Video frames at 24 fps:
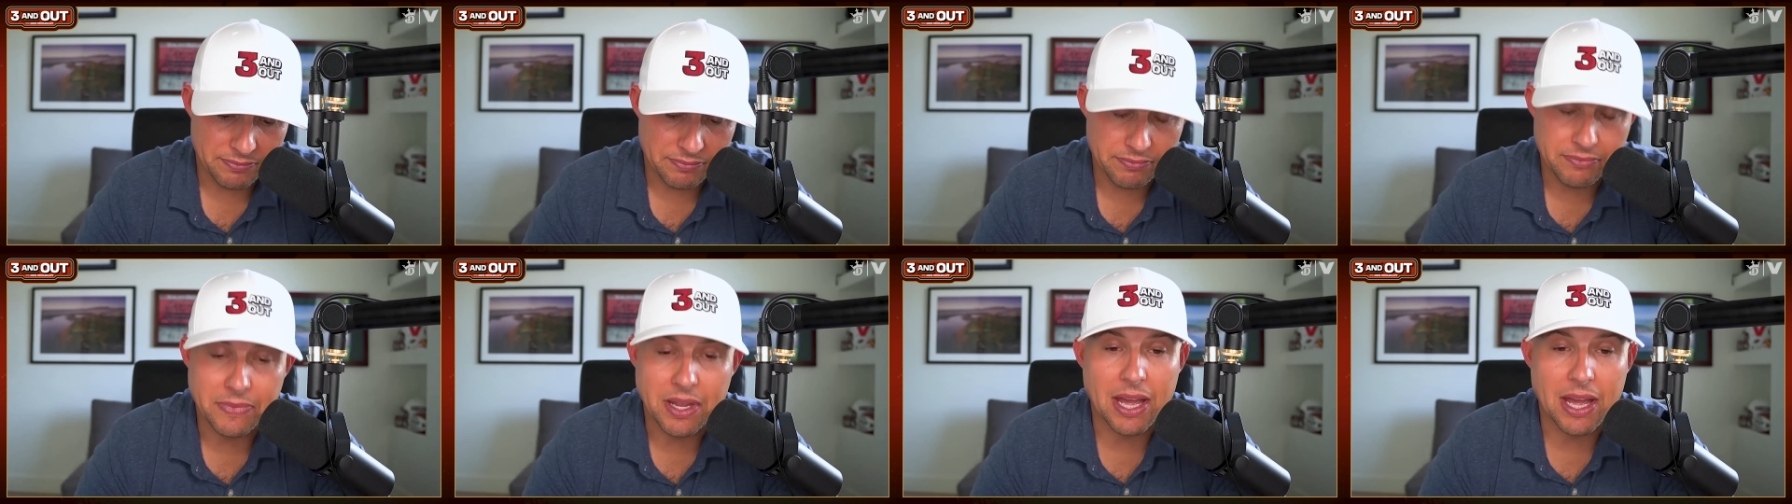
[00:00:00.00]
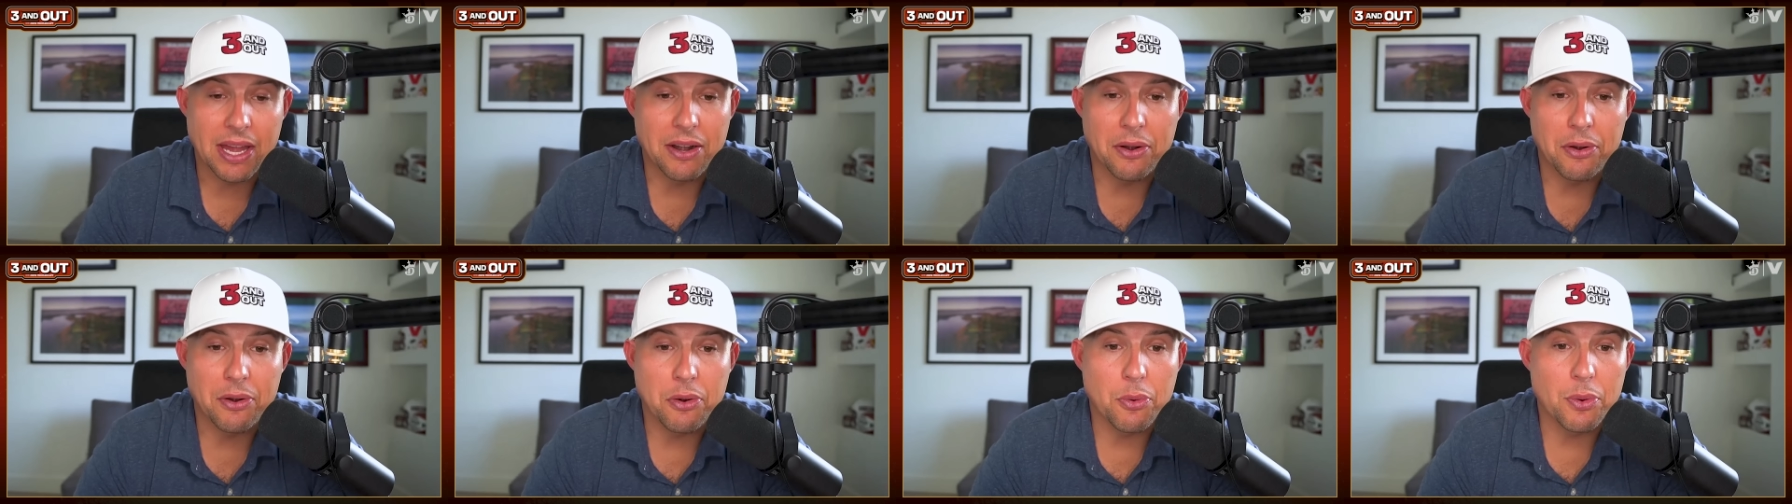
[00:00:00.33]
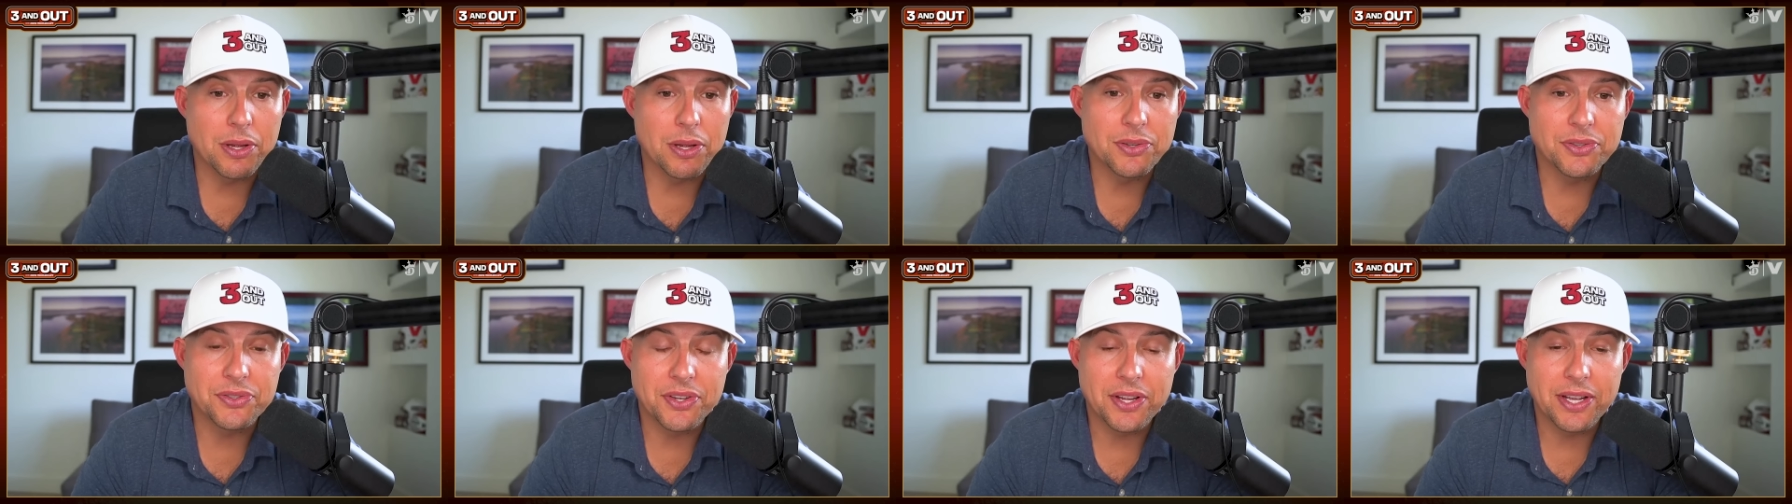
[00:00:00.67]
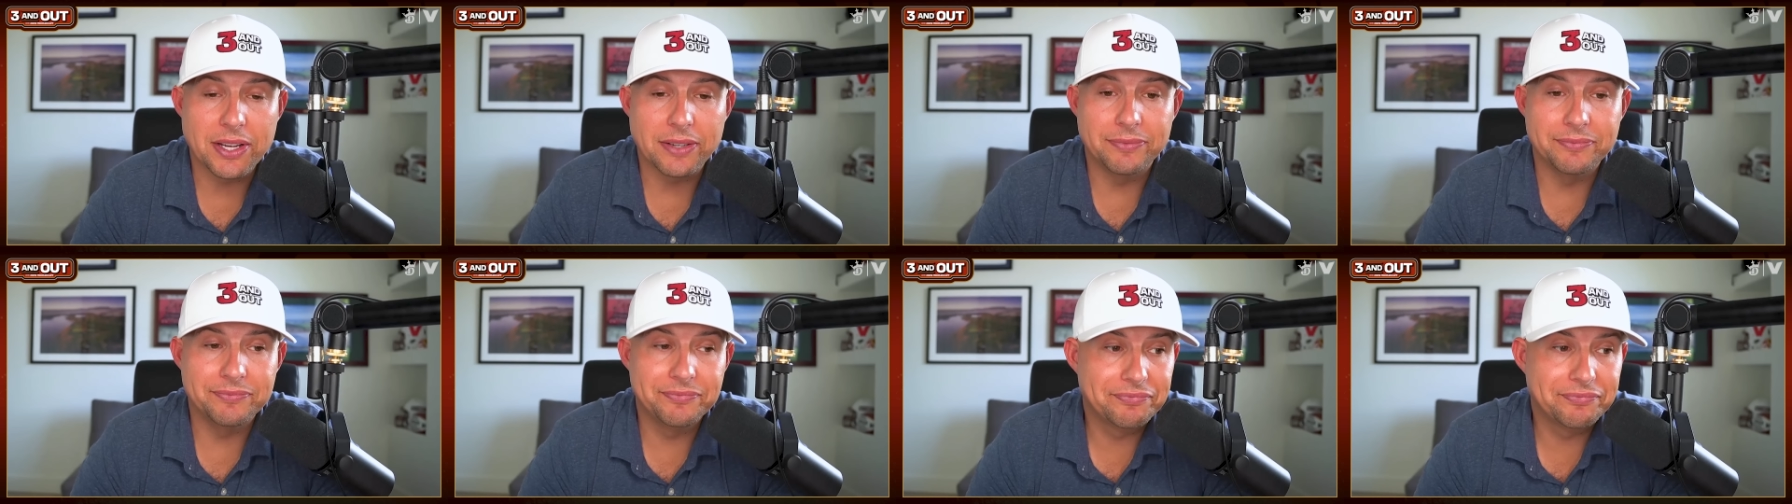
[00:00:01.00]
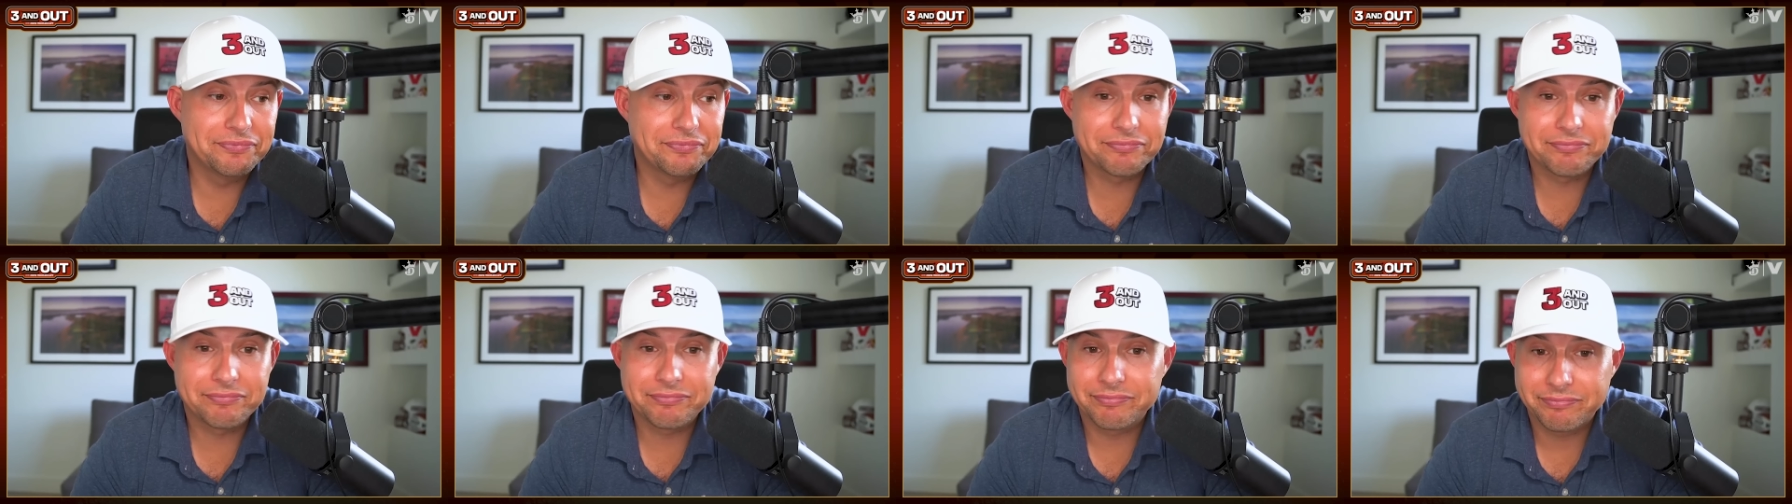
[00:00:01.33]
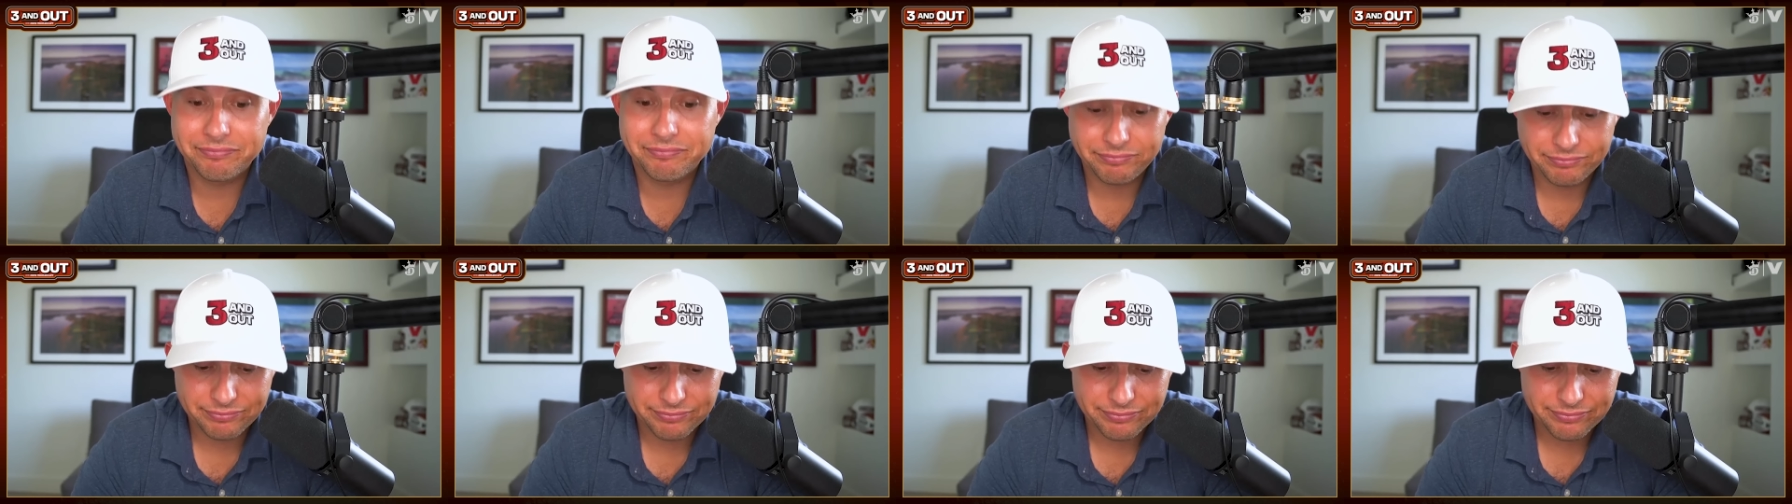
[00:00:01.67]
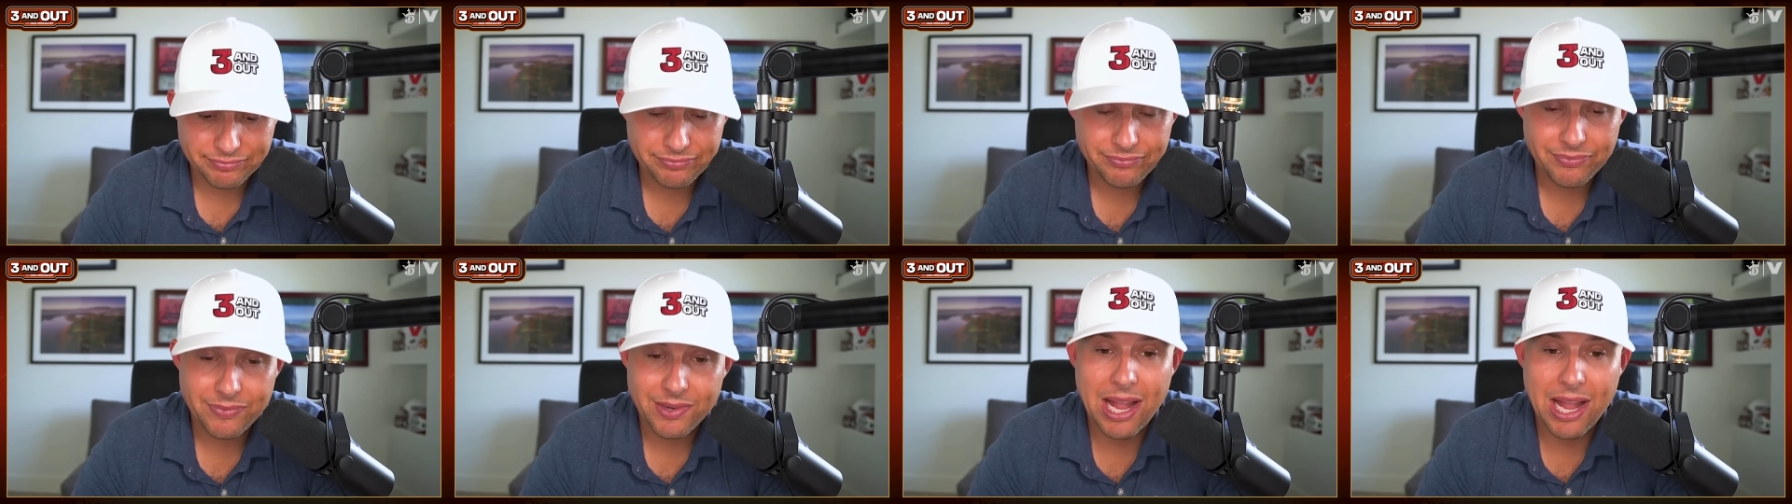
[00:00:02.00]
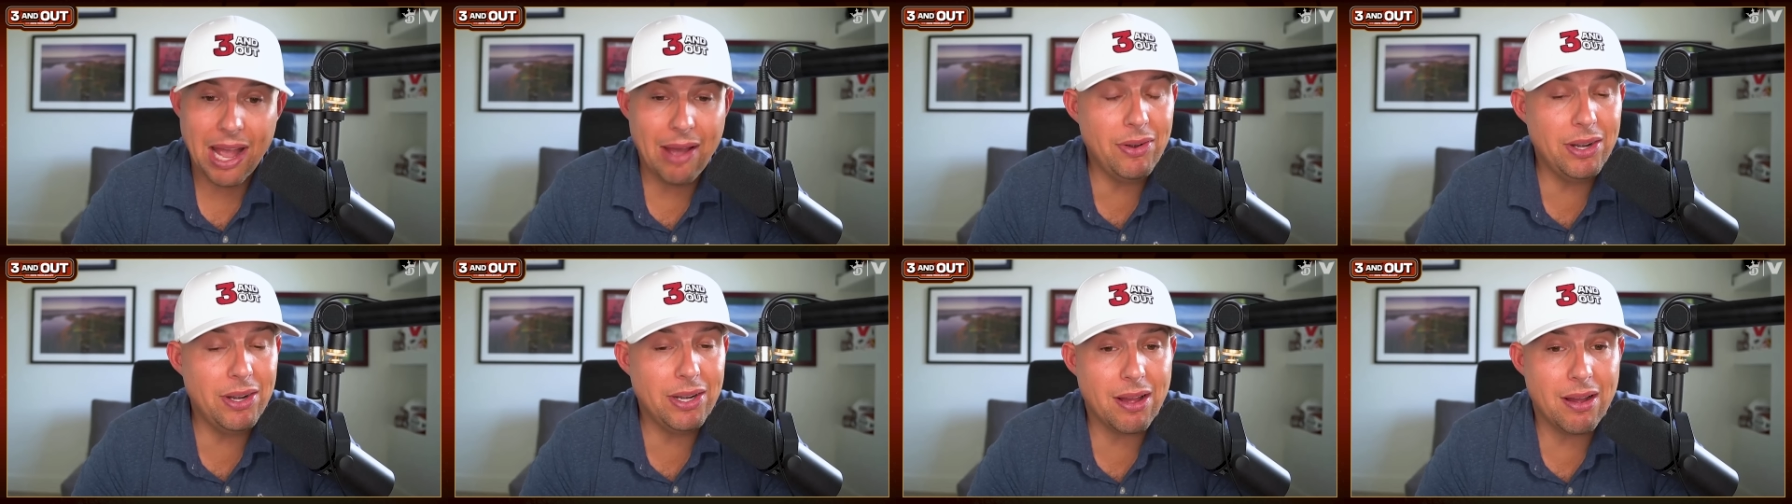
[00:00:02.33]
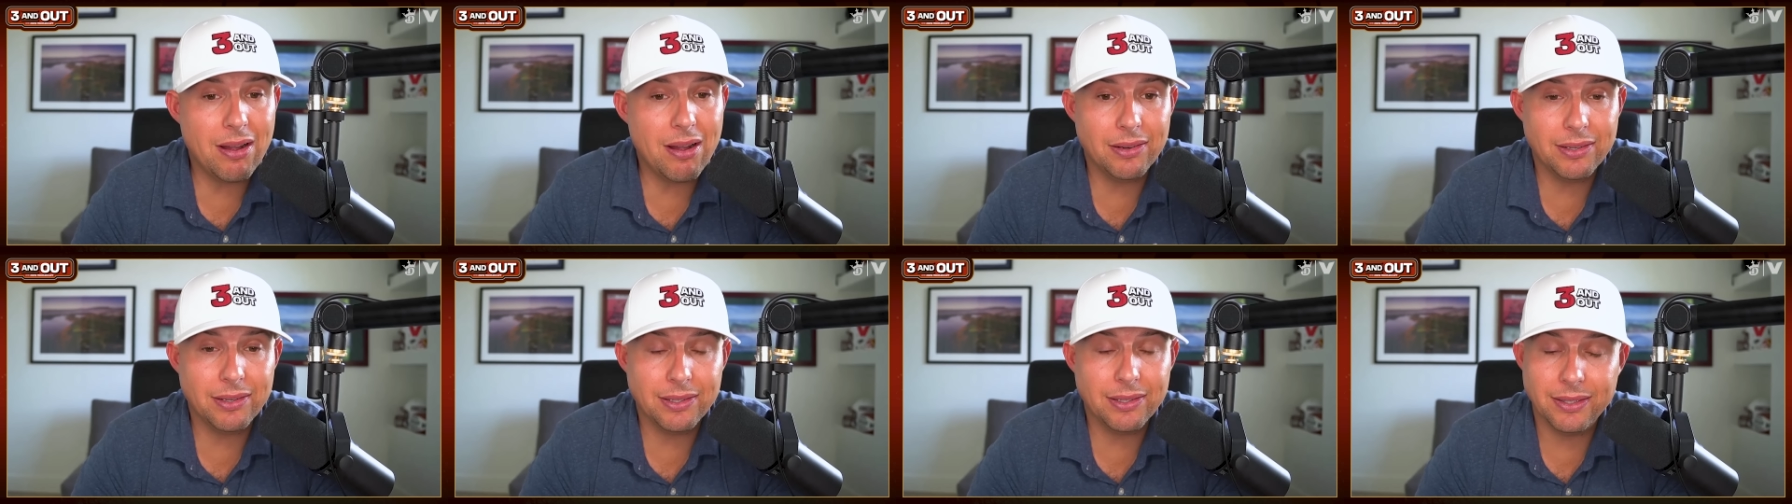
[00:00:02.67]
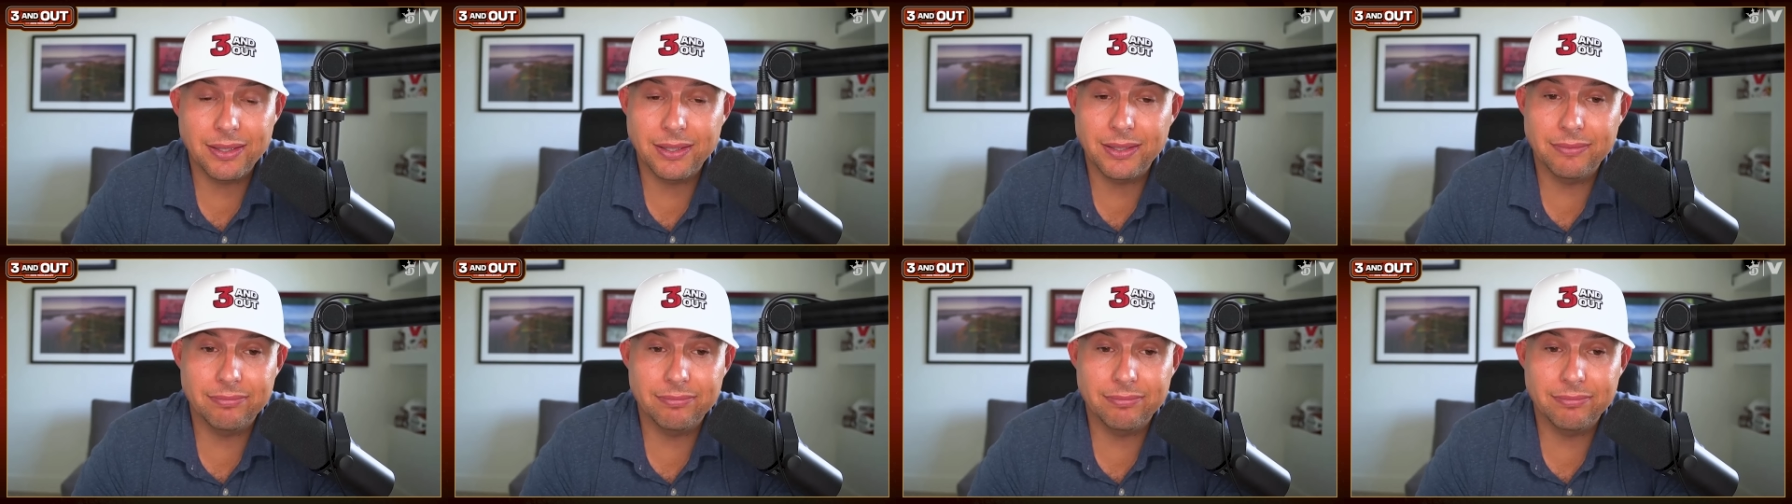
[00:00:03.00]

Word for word: Yeah, I don't know what else to say. Having a dog,